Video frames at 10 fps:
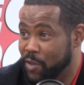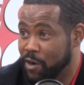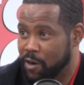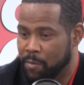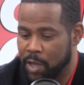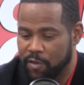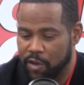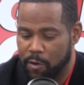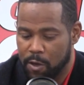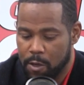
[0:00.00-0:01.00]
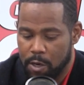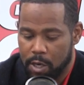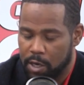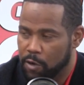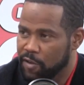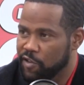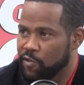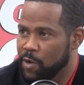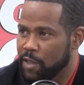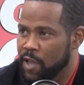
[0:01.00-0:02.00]
You know what I mean? So, Coach, I
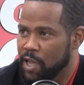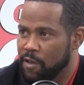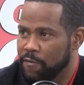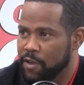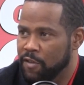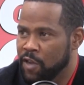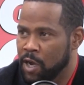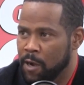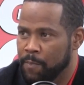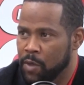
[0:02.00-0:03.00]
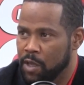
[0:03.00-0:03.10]
just want to thank you for your time.